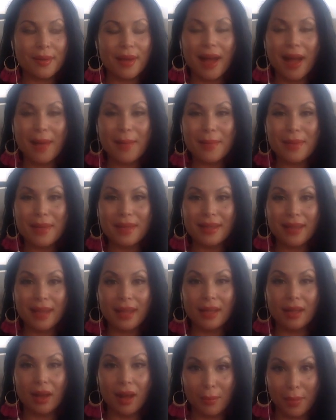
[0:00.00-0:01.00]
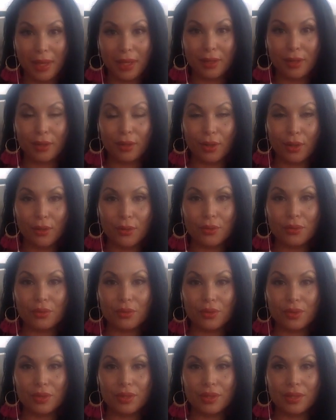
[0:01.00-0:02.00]
I mean, I got my
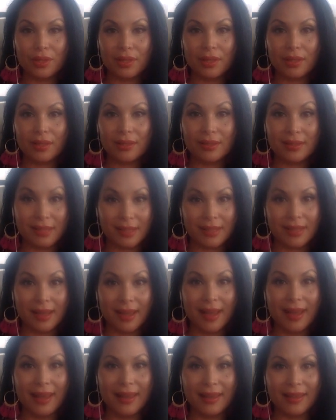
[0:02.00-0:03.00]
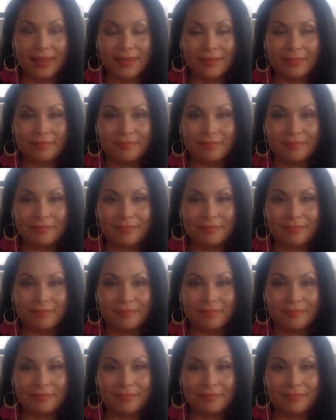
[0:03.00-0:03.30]
clothes tonight,